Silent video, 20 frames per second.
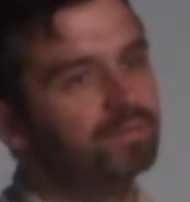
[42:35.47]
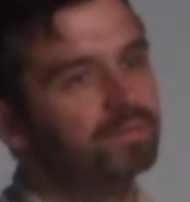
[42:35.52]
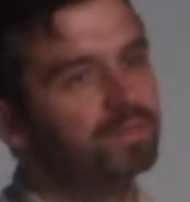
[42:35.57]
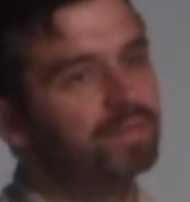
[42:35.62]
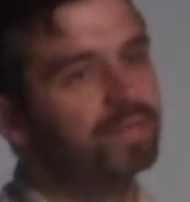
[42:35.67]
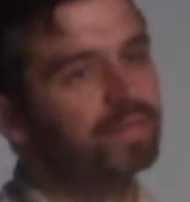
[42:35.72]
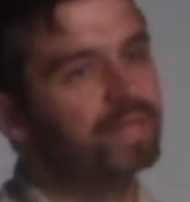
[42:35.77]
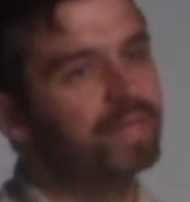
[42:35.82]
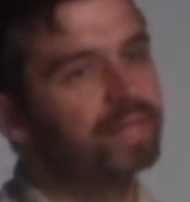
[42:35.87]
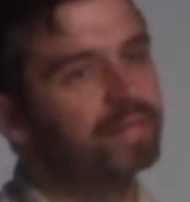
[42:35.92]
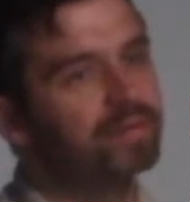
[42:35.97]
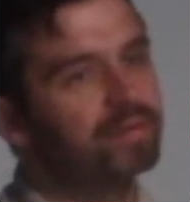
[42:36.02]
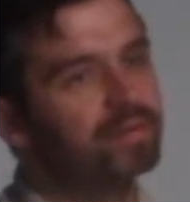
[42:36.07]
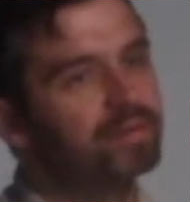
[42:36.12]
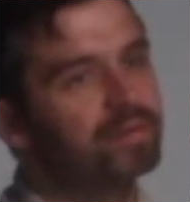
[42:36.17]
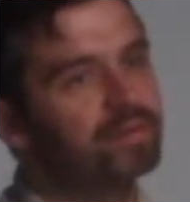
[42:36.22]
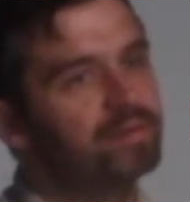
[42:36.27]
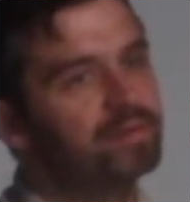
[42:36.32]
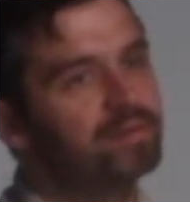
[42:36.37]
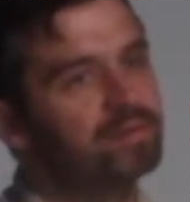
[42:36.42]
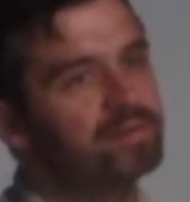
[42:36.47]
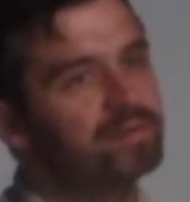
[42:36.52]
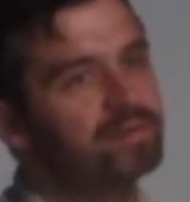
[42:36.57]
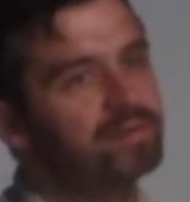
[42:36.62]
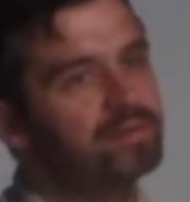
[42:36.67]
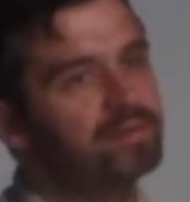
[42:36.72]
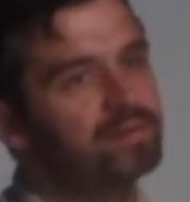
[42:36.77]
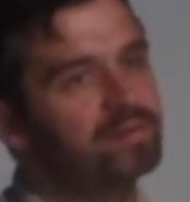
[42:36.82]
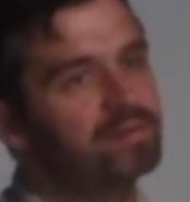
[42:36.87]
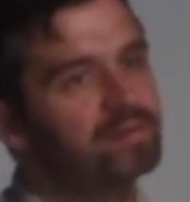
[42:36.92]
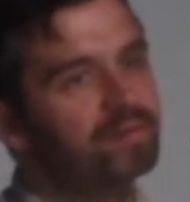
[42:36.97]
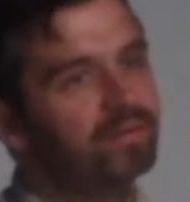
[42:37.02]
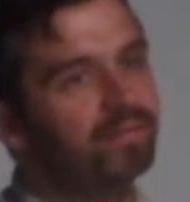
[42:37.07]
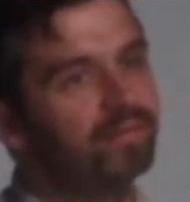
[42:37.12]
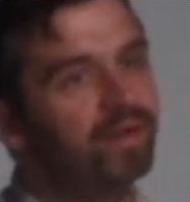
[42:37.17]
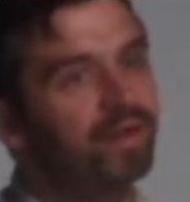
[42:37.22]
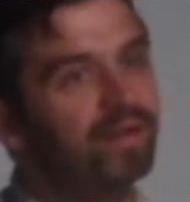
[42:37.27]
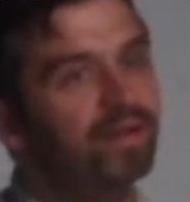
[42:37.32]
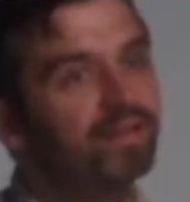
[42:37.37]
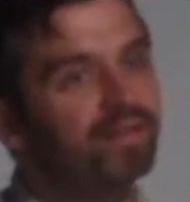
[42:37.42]
Okay.
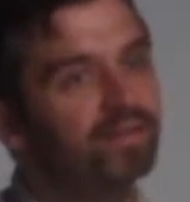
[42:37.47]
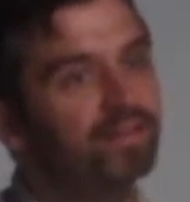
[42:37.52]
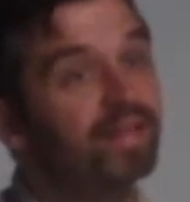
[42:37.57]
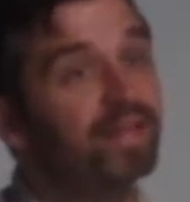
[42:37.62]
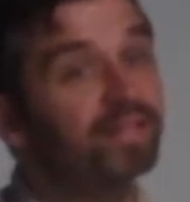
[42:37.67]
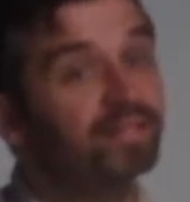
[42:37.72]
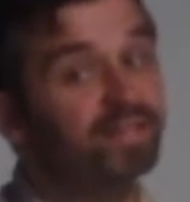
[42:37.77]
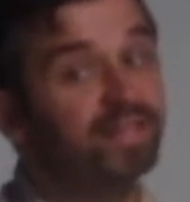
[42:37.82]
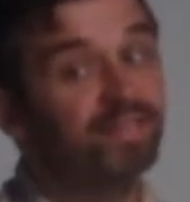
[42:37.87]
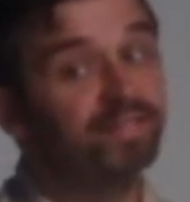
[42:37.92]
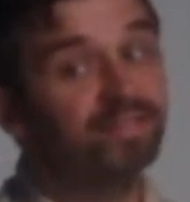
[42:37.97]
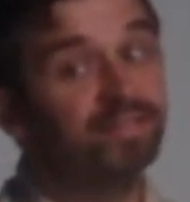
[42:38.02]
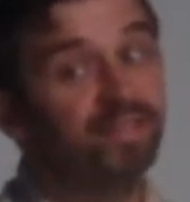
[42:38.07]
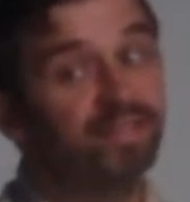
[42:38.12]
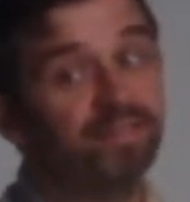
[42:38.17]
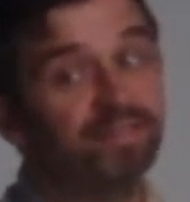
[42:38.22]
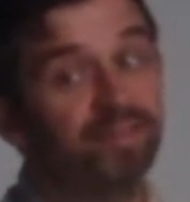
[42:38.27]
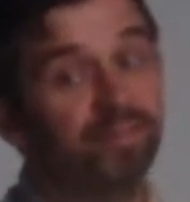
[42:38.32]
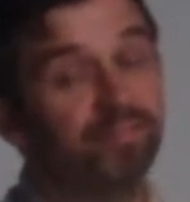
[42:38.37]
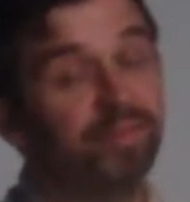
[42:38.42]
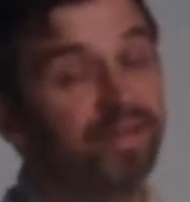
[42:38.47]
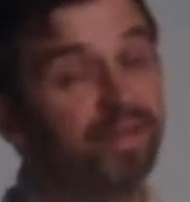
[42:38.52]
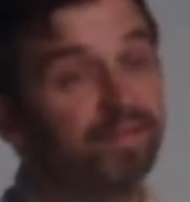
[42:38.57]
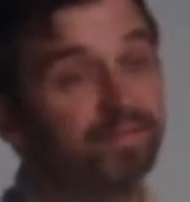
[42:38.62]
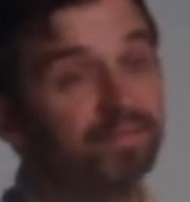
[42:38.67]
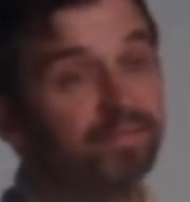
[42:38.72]
Well, that says something.